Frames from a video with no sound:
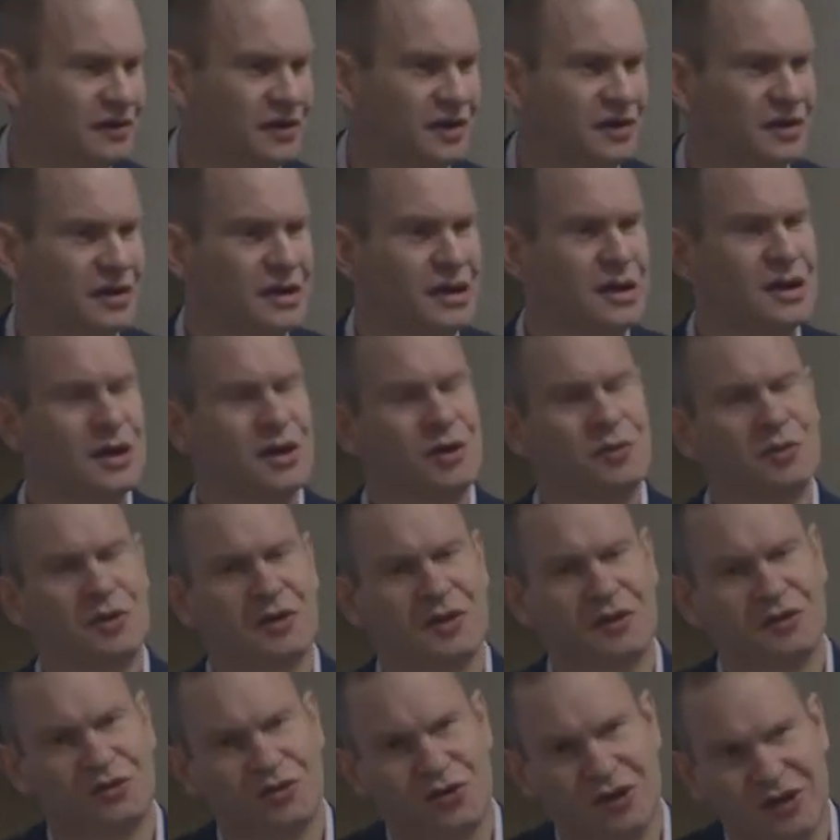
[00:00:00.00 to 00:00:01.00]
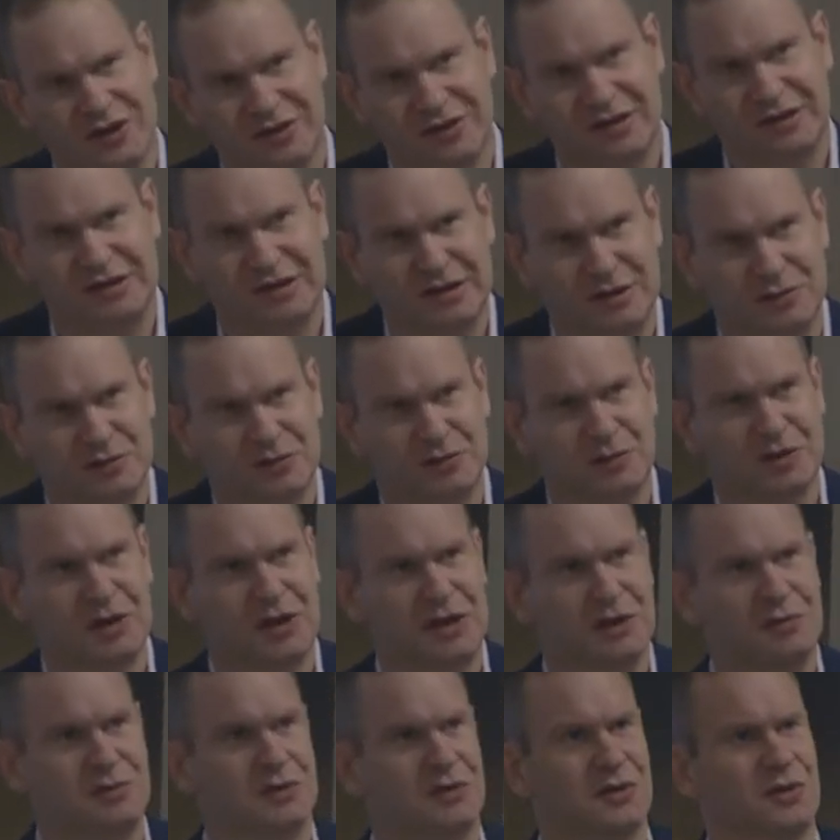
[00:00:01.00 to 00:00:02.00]
he said one of the tricks he did was when
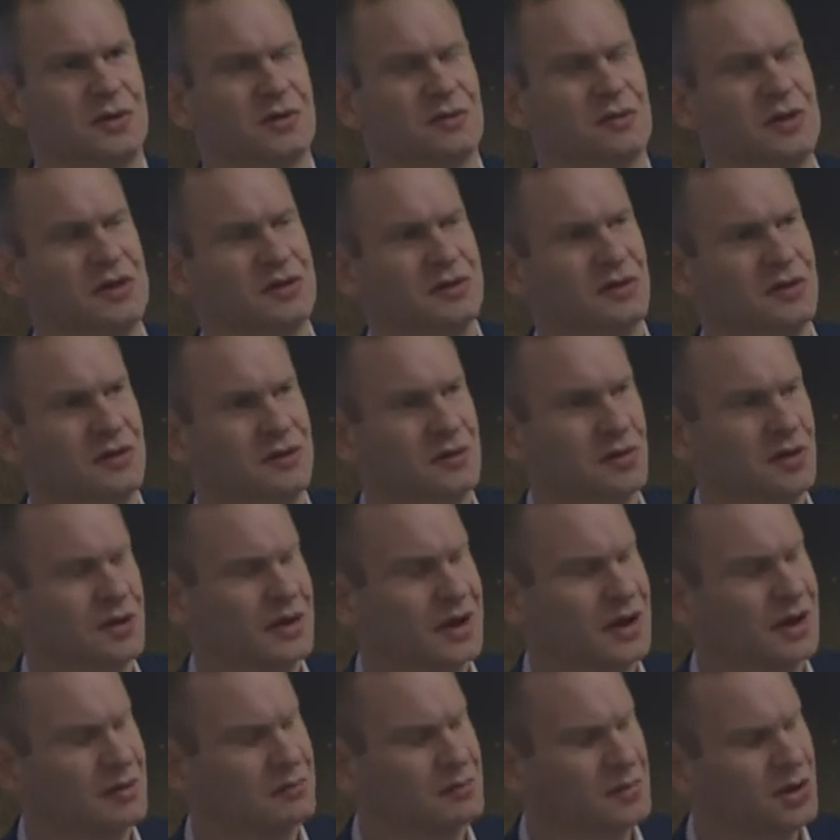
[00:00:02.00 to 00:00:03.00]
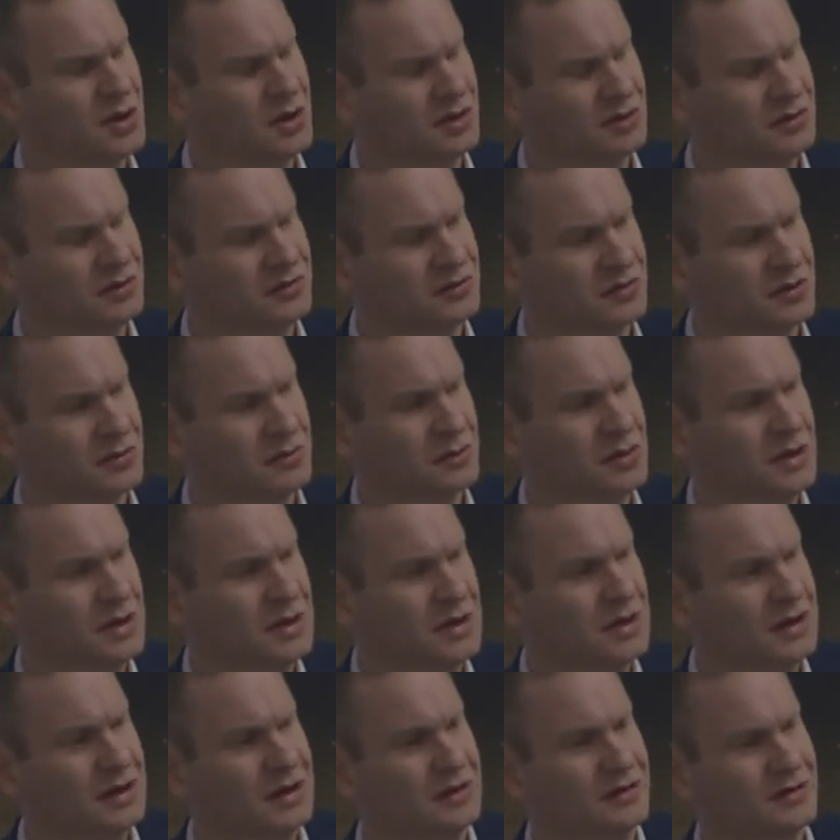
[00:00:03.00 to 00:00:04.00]
he was doing research work out in Martlesham,
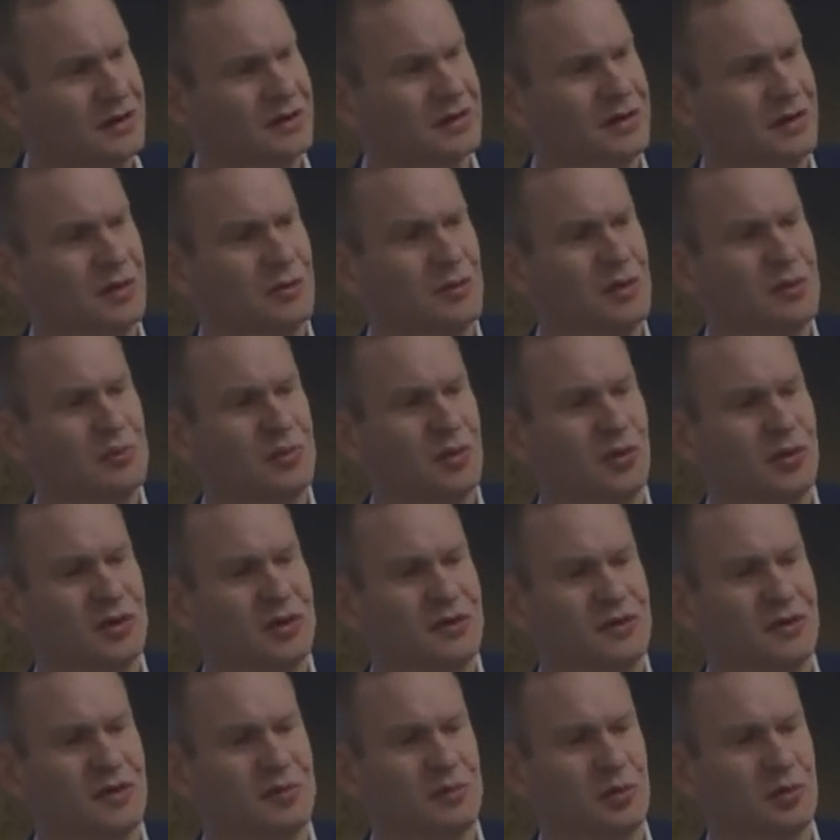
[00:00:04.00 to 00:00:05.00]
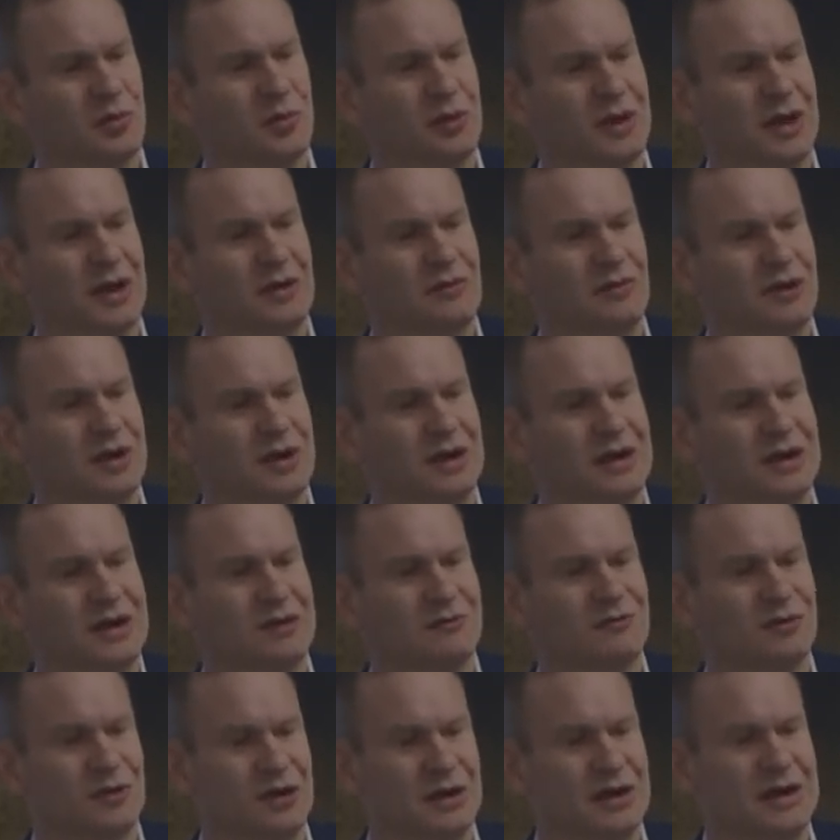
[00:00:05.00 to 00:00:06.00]
he said that at one point he said the board were getting really,
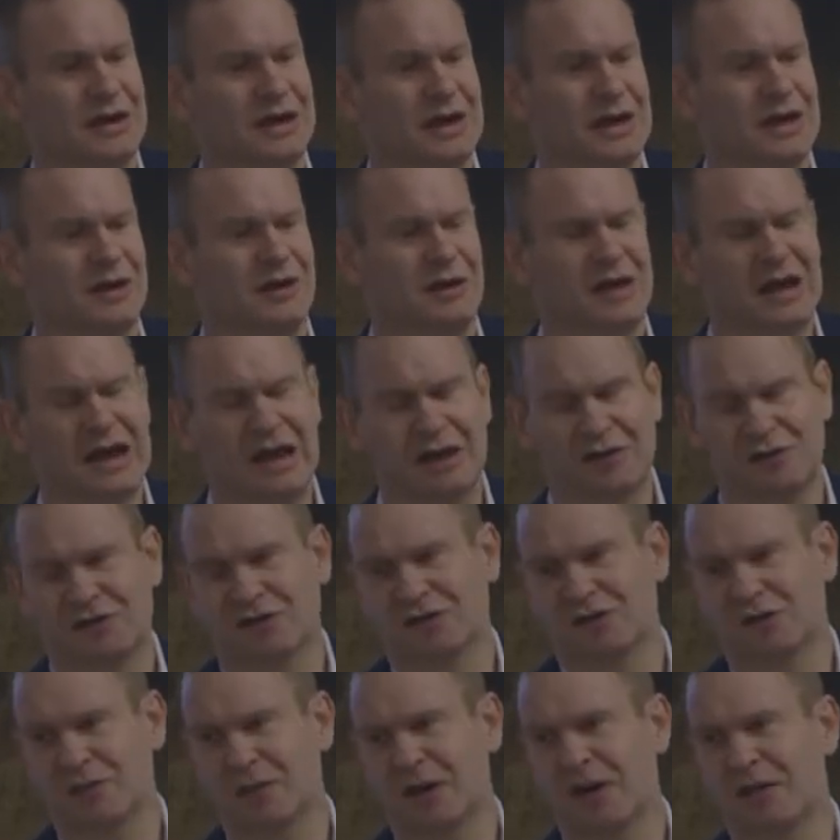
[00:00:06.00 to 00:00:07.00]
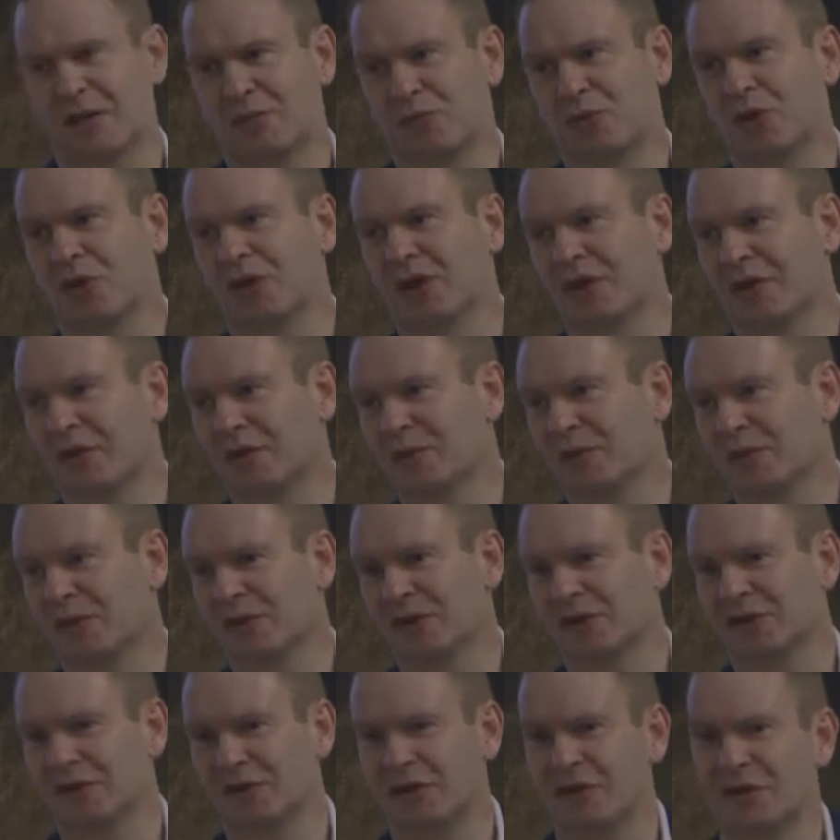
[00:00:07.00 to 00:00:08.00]
really anxious about the product they were
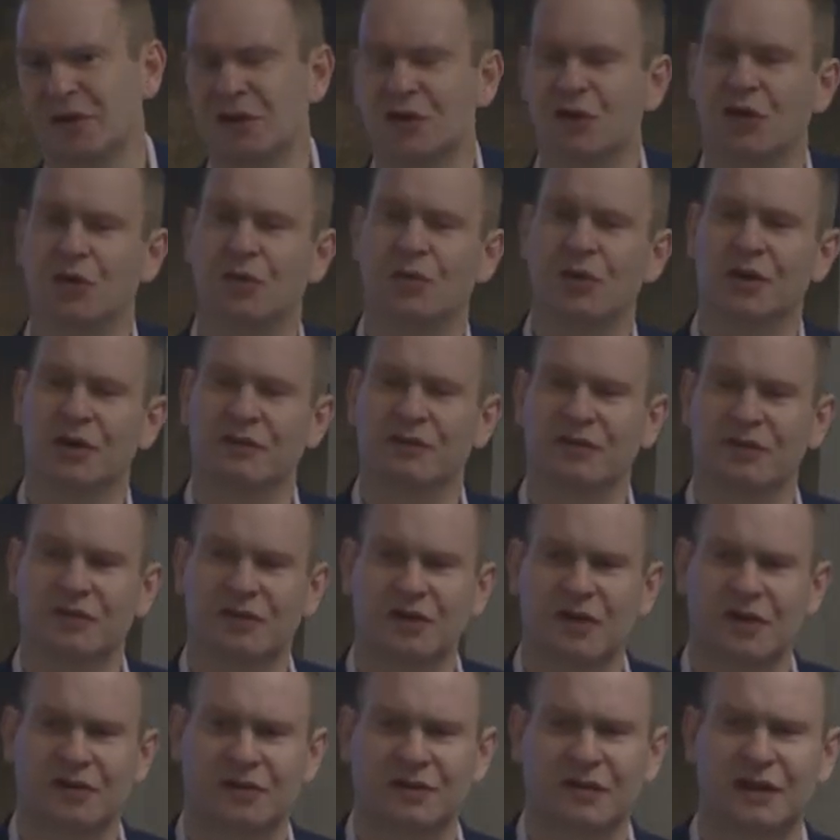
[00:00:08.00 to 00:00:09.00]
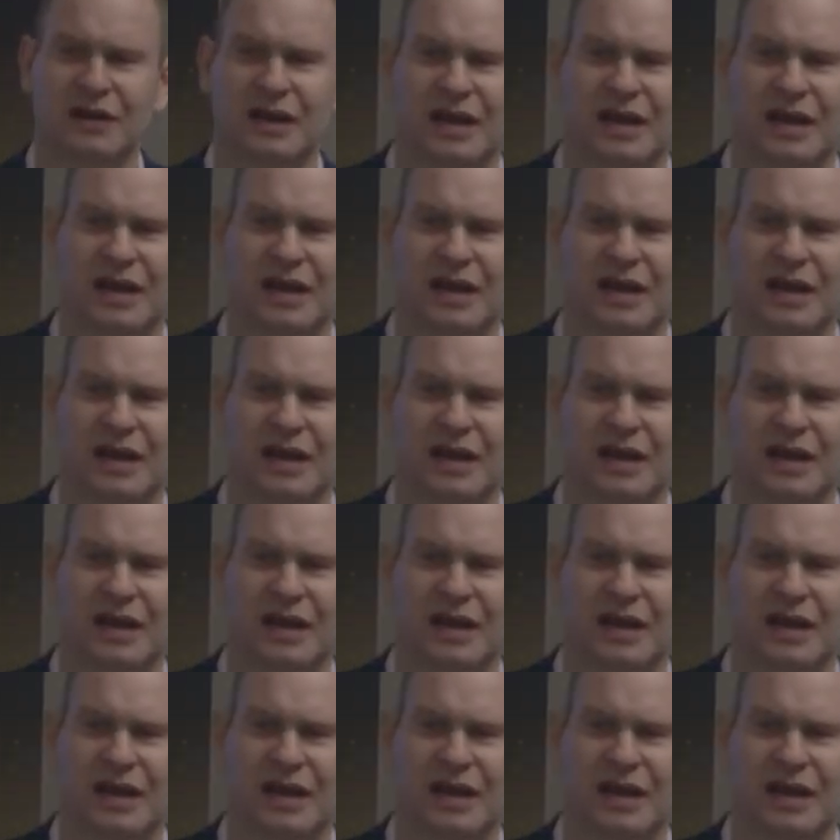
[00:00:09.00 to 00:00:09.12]
building, so he got one of his guys in